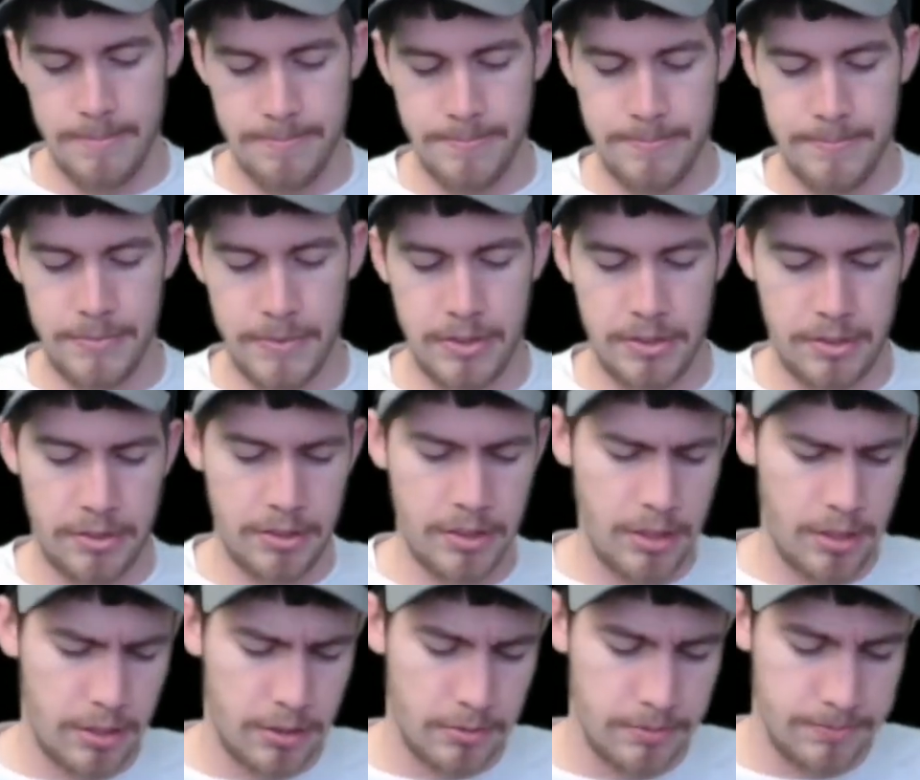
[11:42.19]

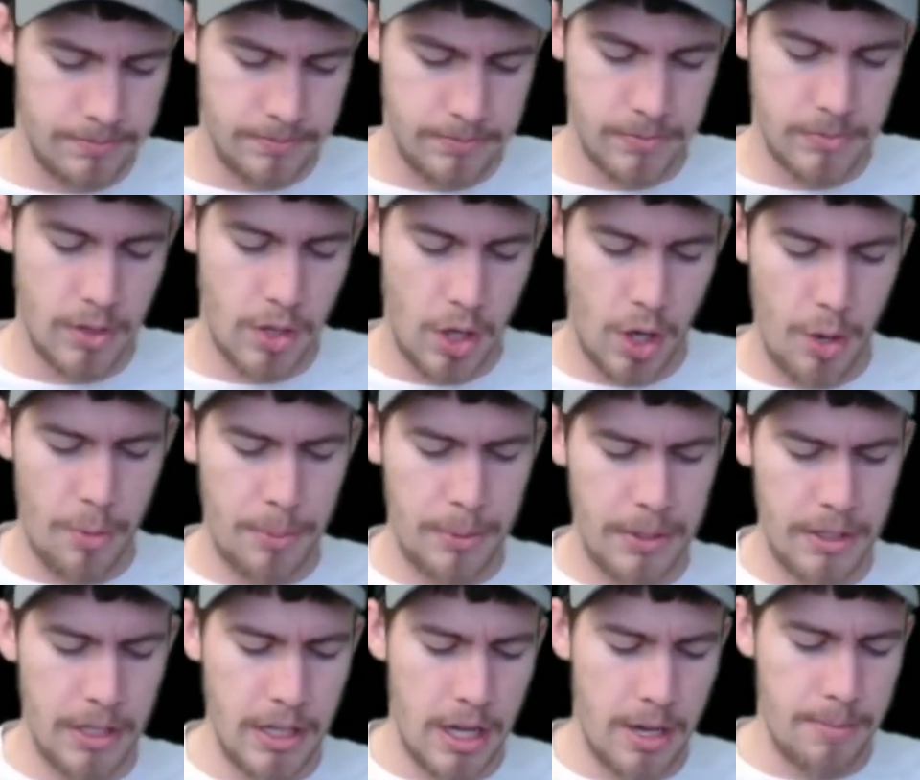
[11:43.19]
So,
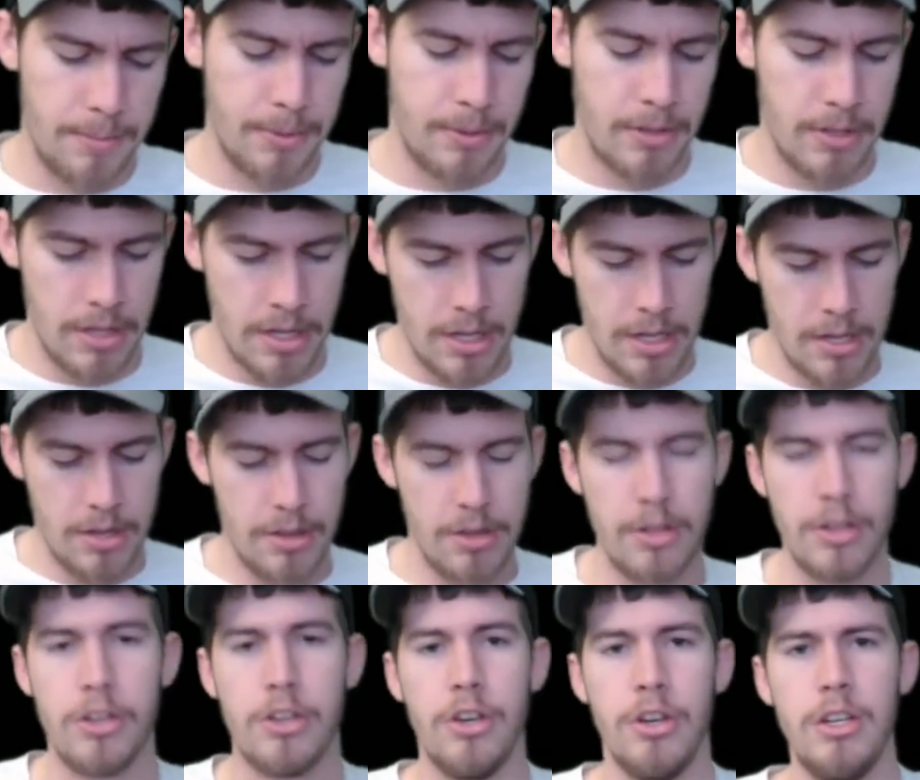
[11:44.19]
opening up the
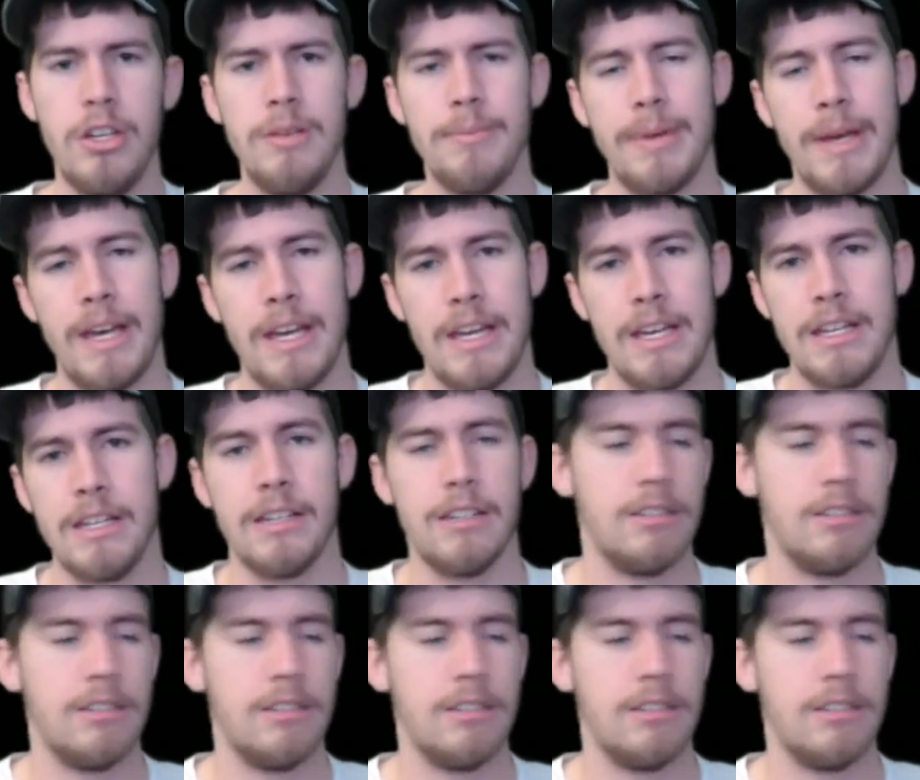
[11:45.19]
goodie bag.